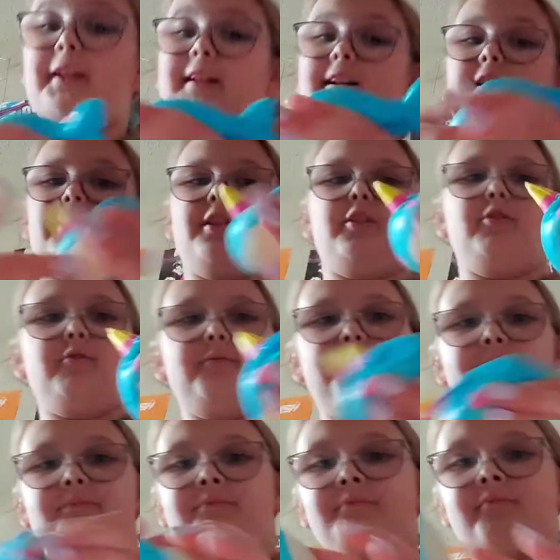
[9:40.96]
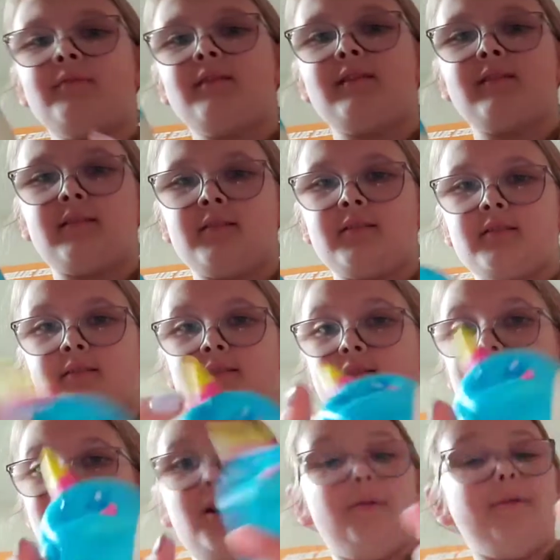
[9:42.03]
good too.
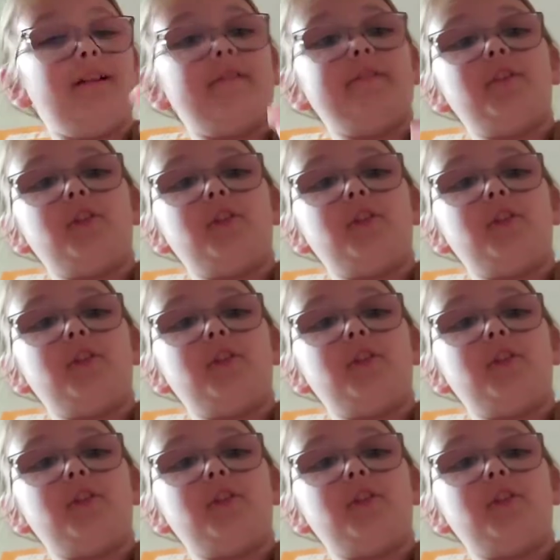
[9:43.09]
Going off the